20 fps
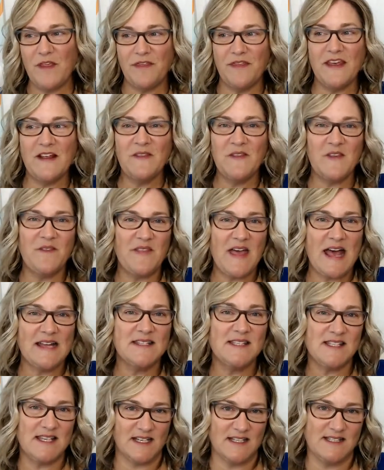We think that
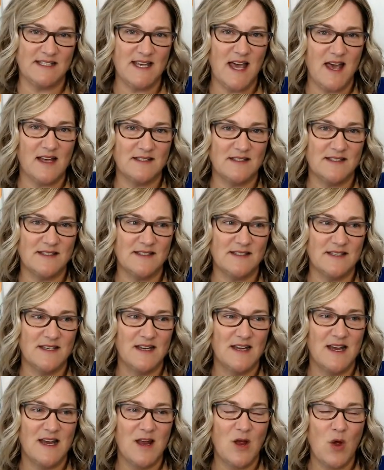that's success,
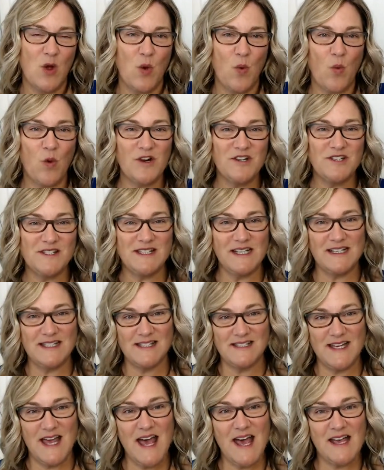where
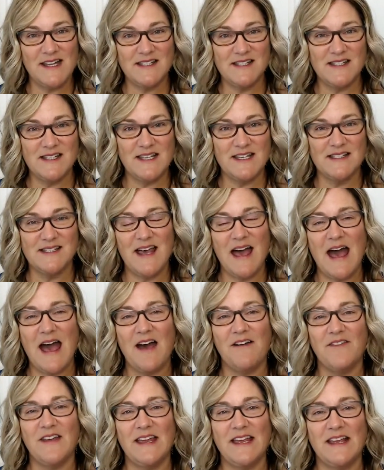success is
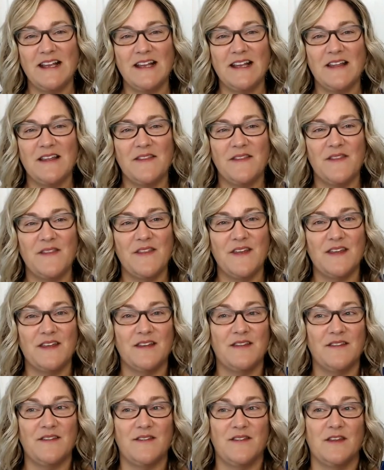having
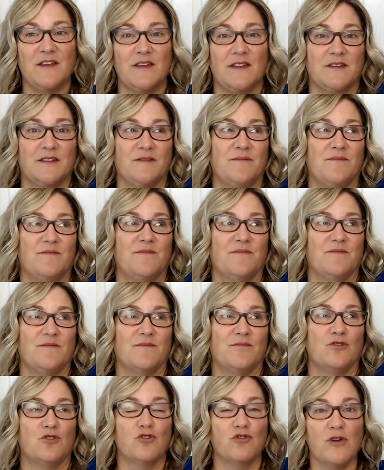the
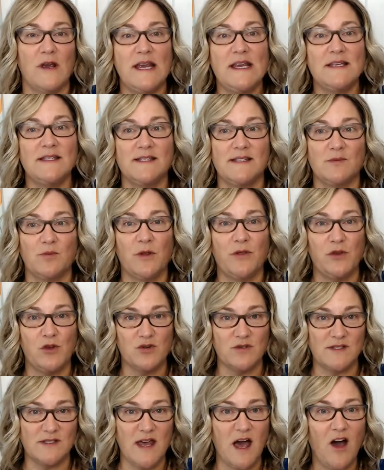grace with
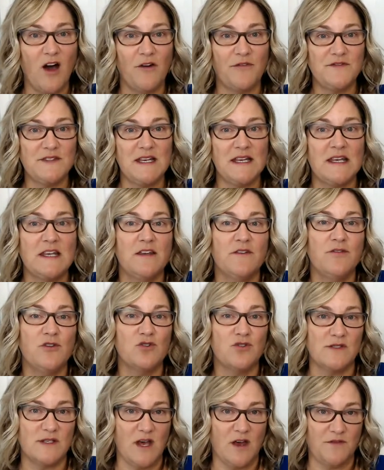yourself to give
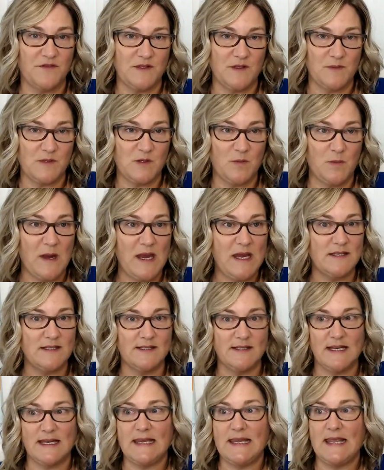yourself some
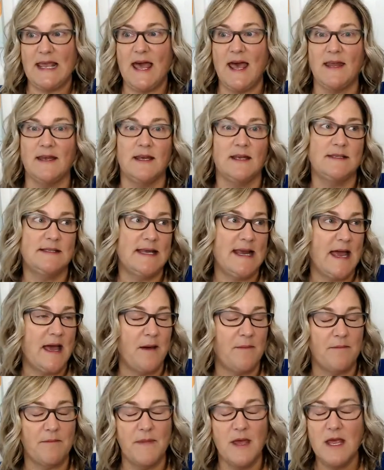space, to get a
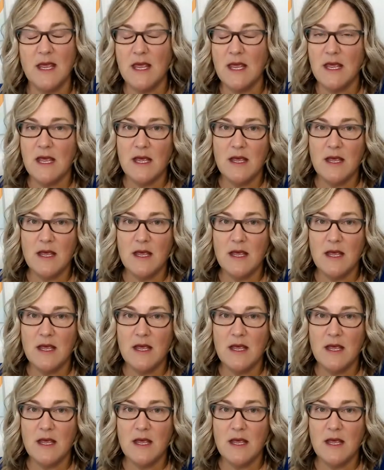damn